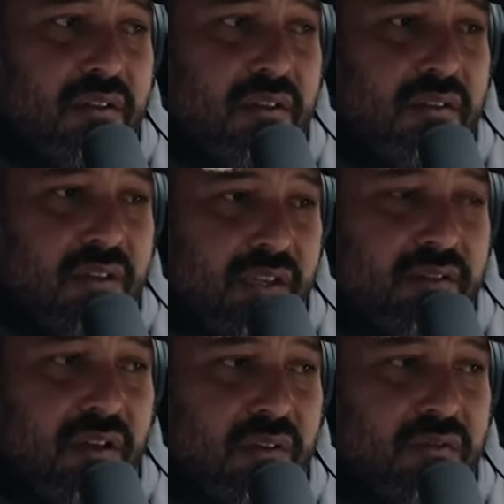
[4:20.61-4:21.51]
in
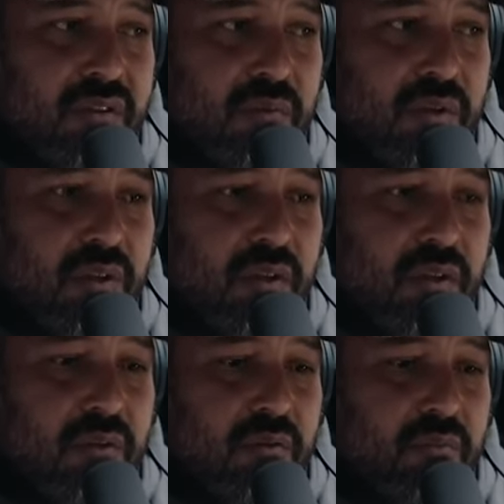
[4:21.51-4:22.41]
detail some of
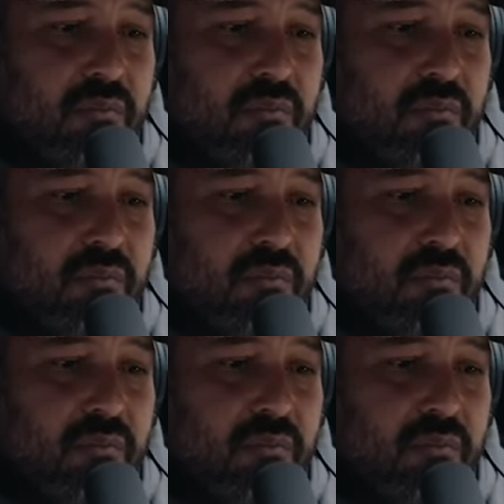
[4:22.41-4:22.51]
the